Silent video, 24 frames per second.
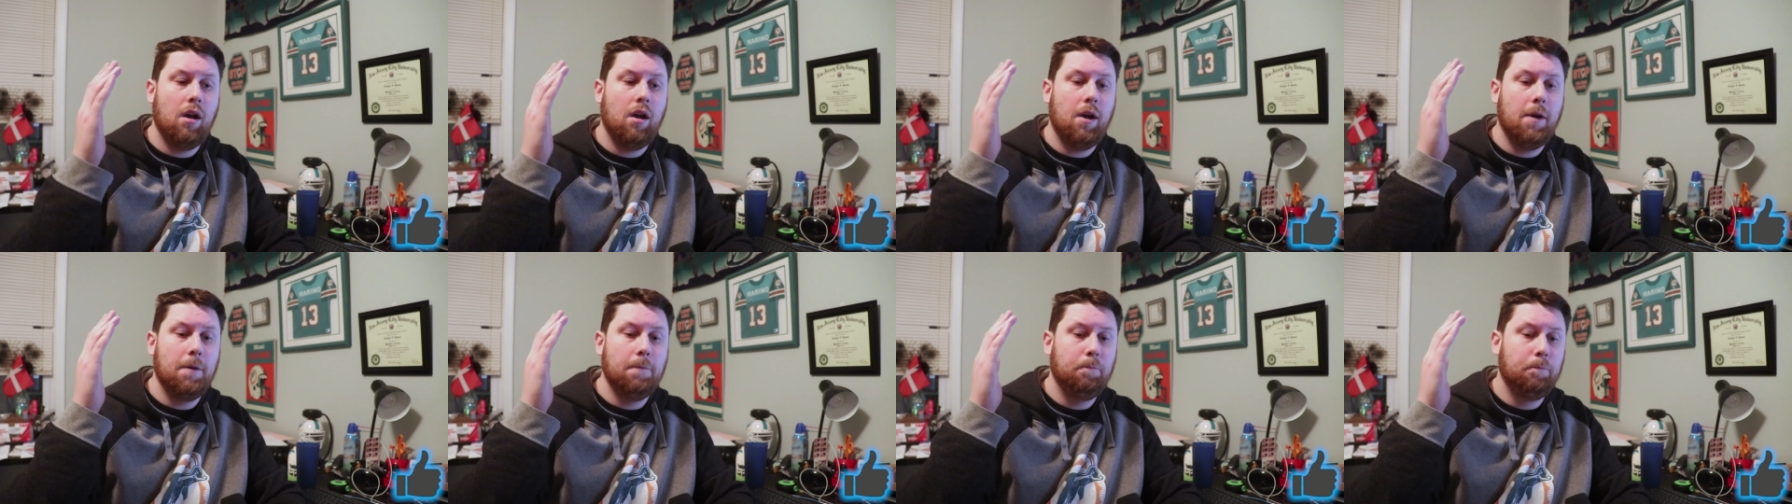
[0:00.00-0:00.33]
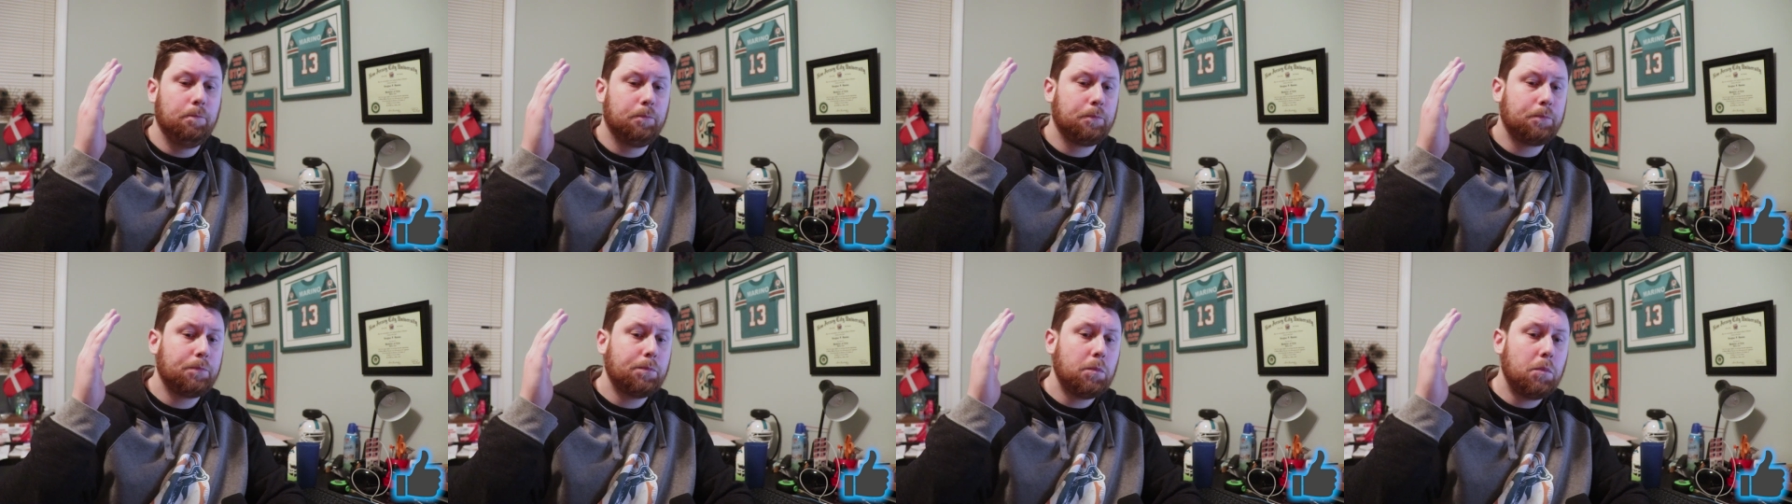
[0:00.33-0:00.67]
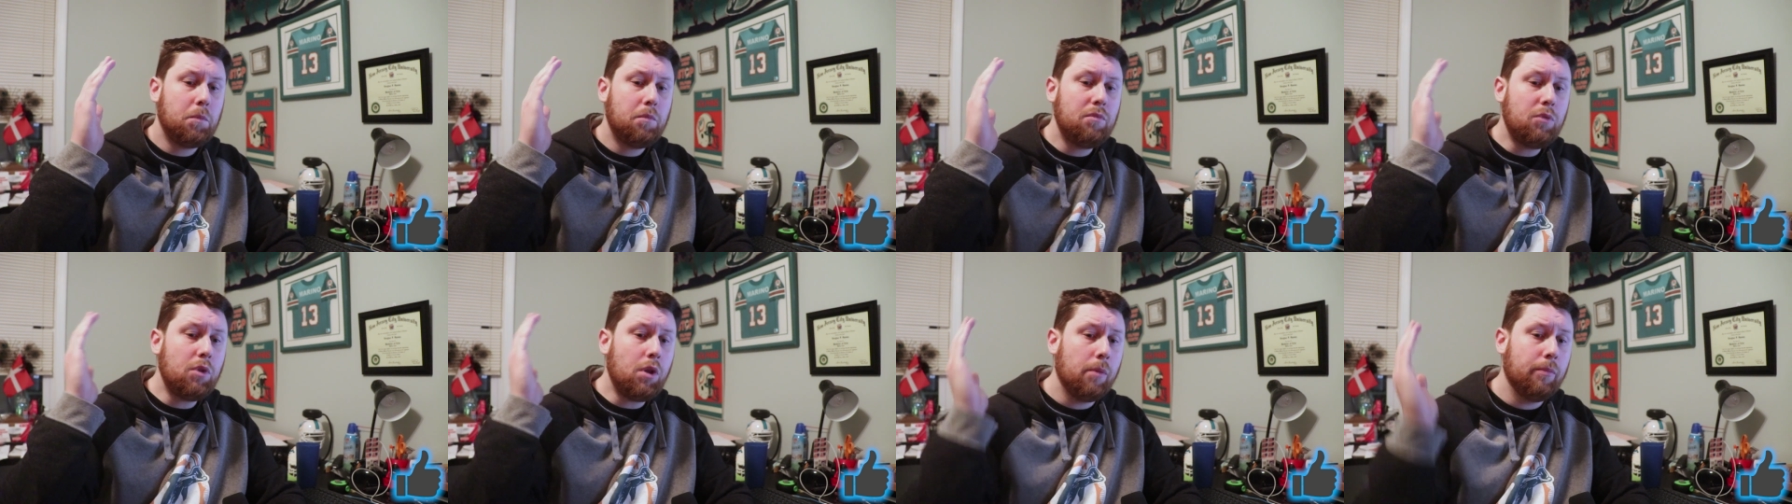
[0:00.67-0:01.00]
Um,
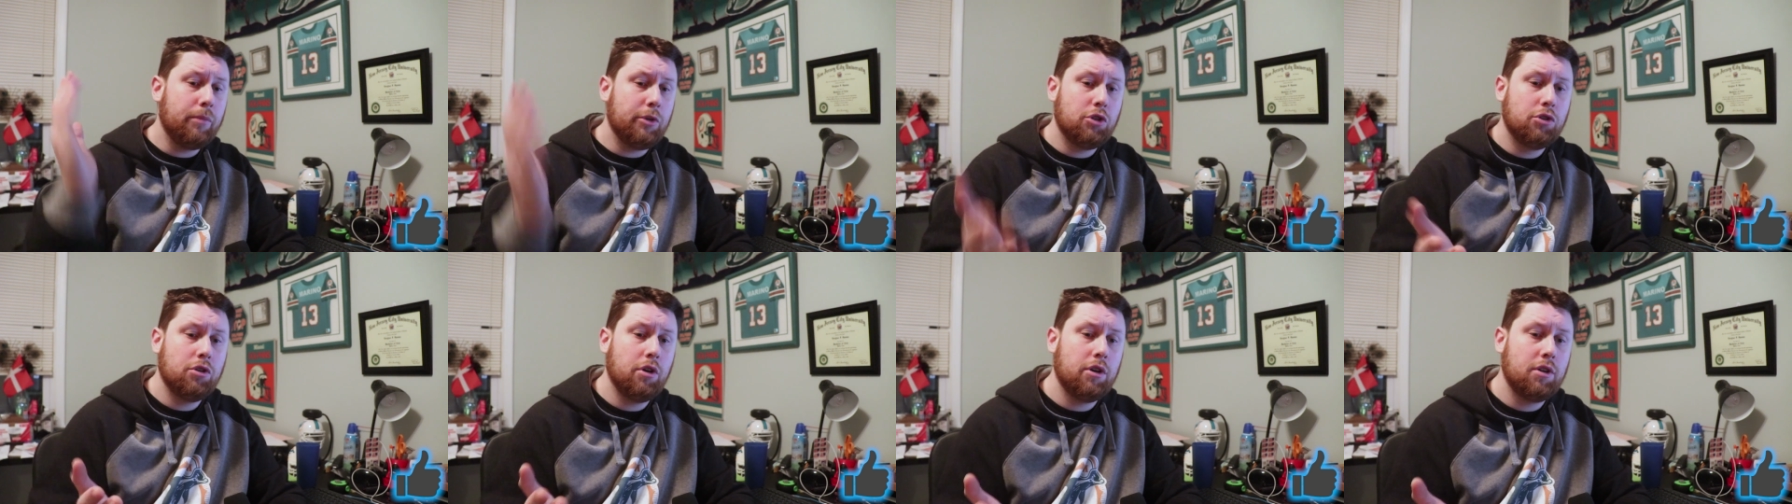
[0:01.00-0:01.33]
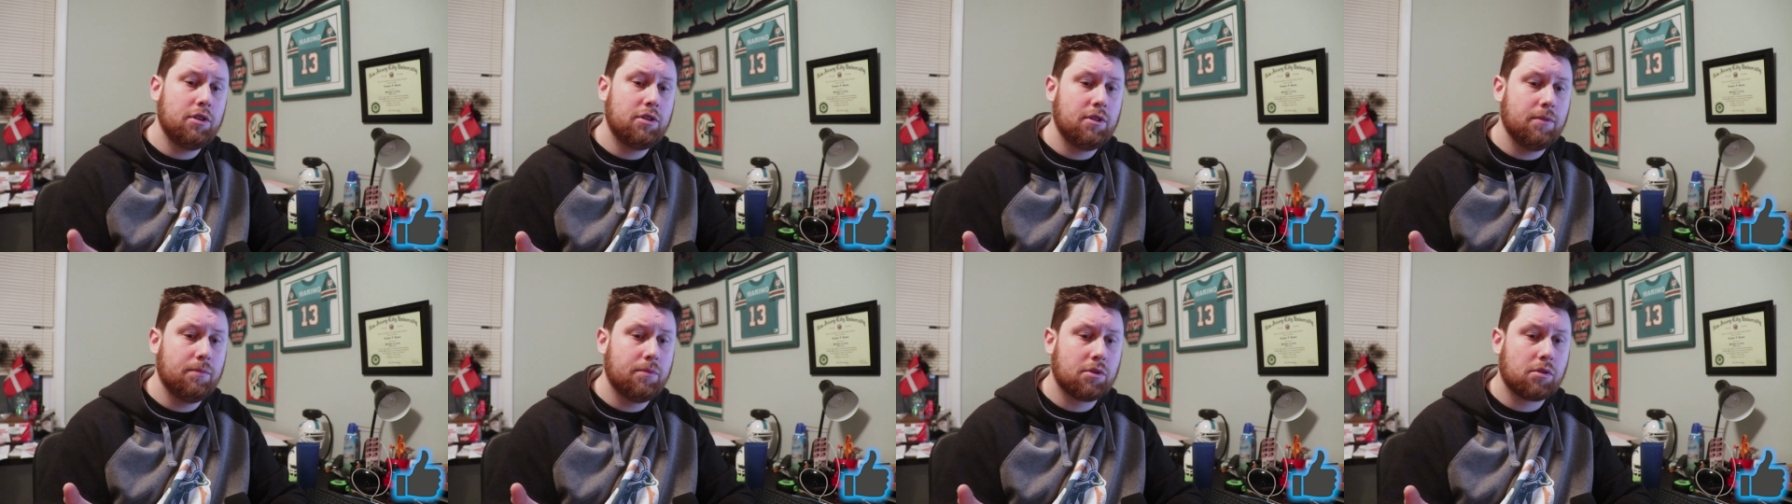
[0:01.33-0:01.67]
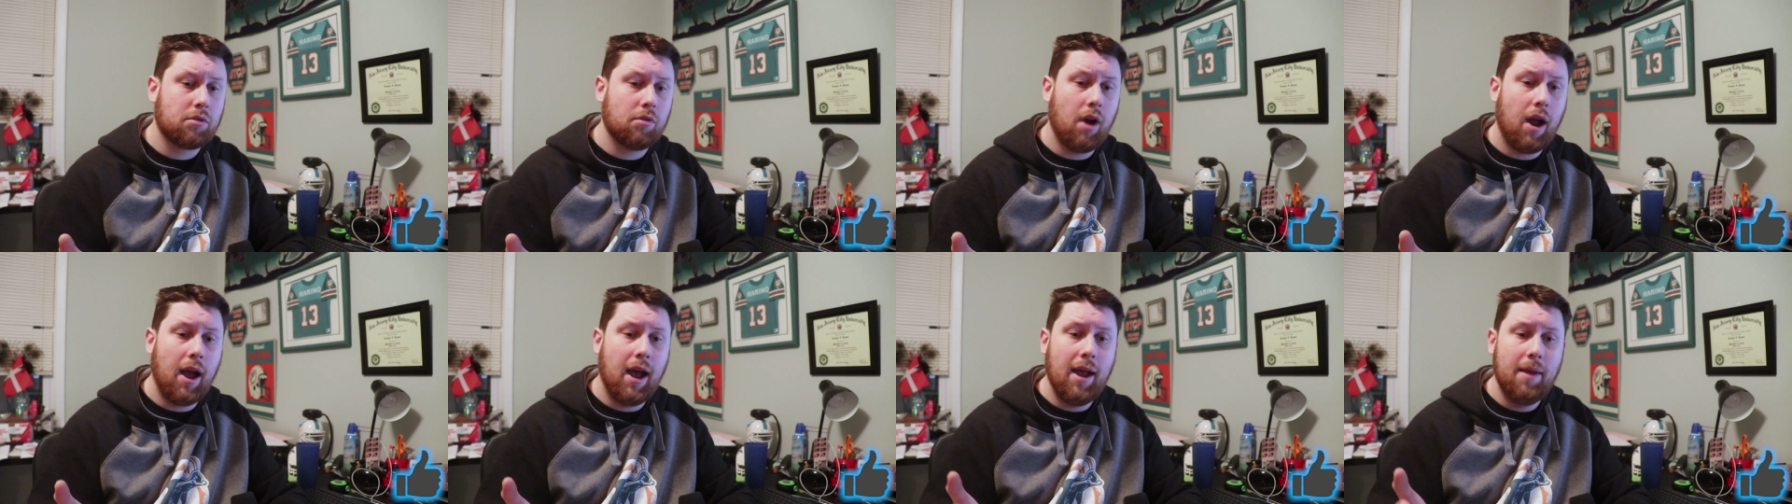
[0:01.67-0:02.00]
be sure to
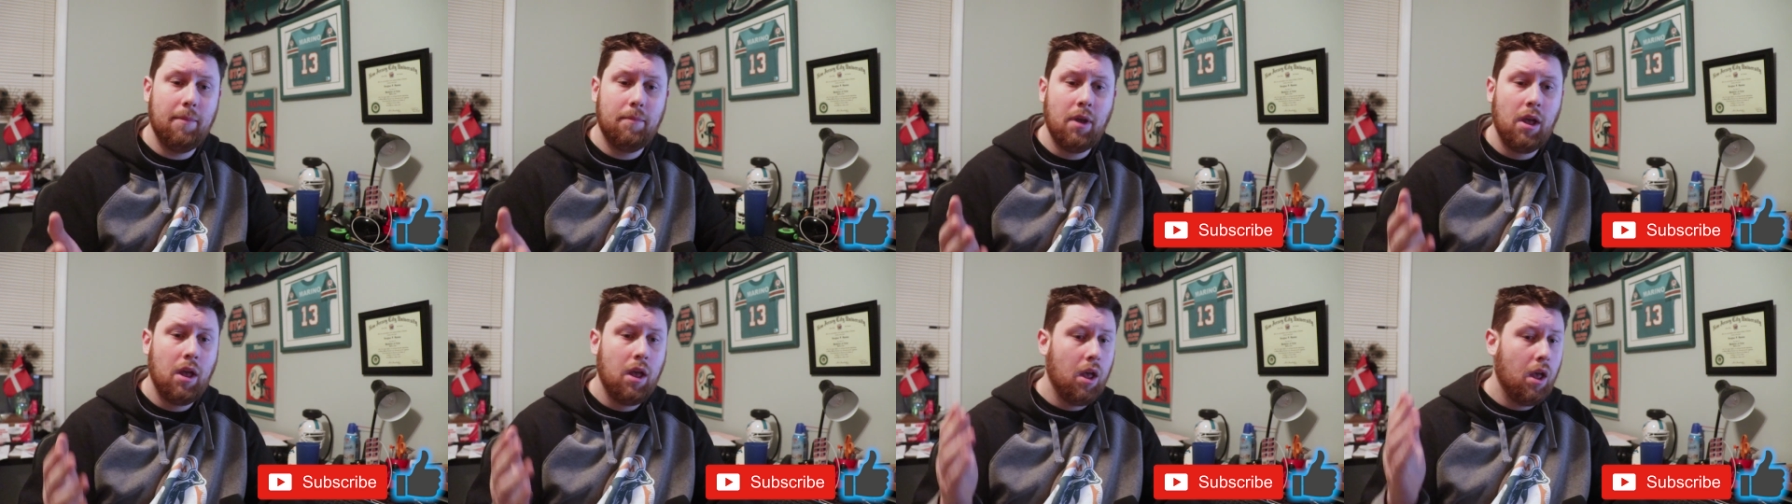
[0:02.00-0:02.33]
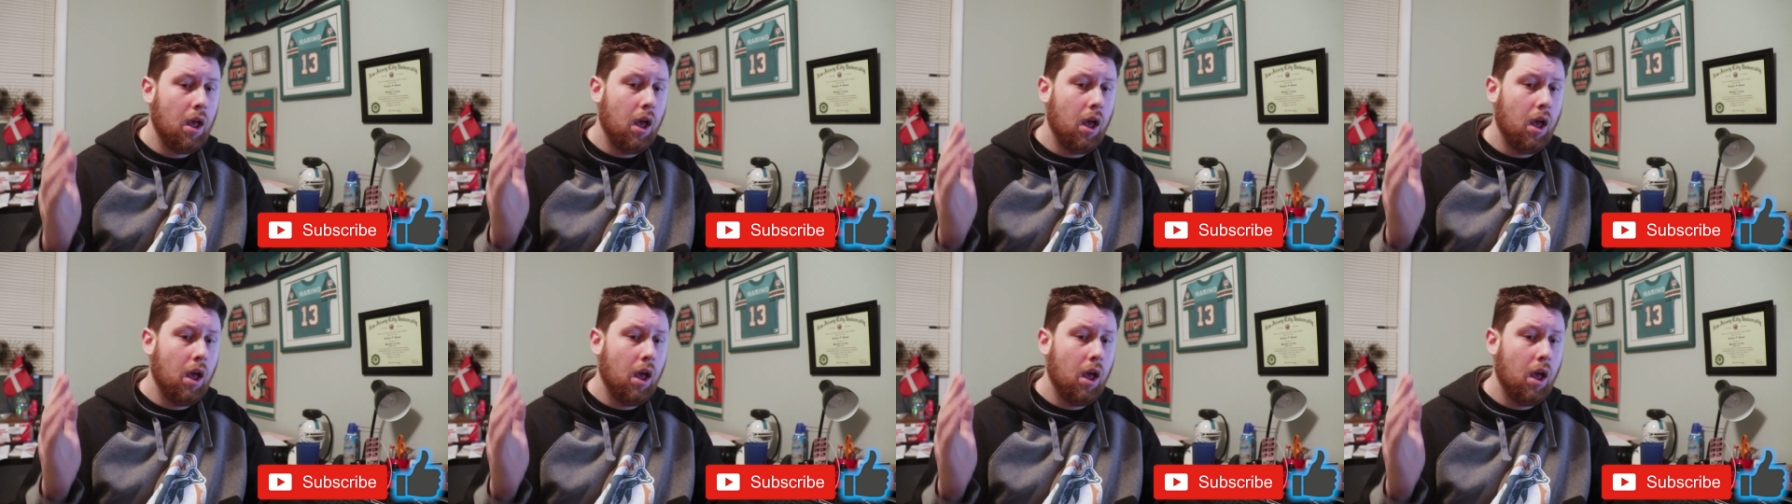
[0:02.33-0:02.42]
subscribe.